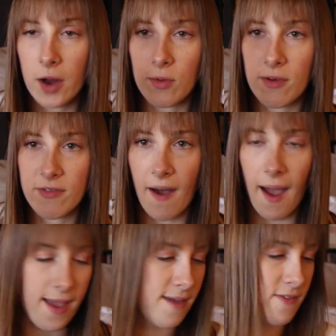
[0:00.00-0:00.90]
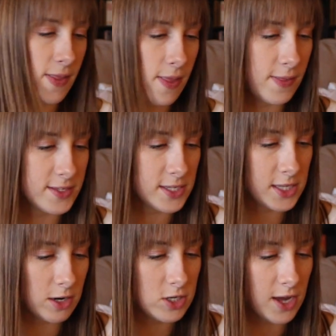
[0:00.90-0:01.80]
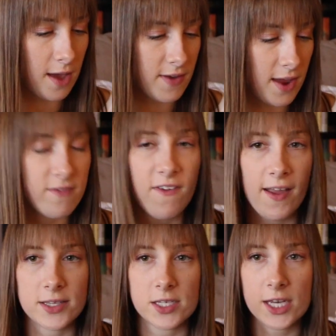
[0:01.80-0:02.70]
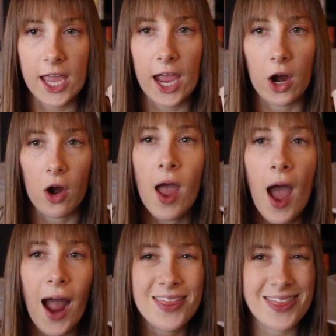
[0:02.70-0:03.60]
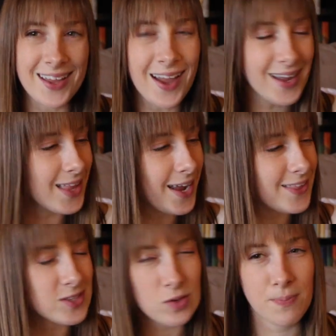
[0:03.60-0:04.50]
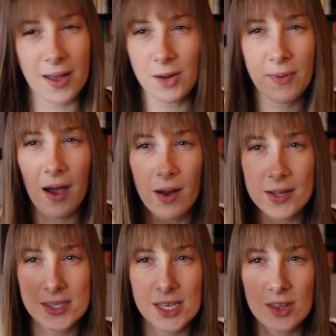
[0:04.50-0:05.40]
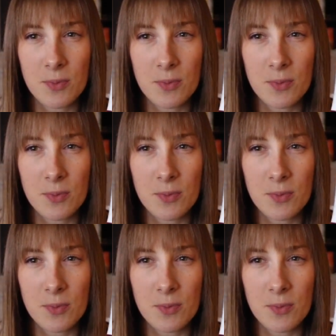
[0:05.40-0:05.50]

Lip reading: Revive, and then this is their Dove Advanced Care. I think I like this one better, but honestly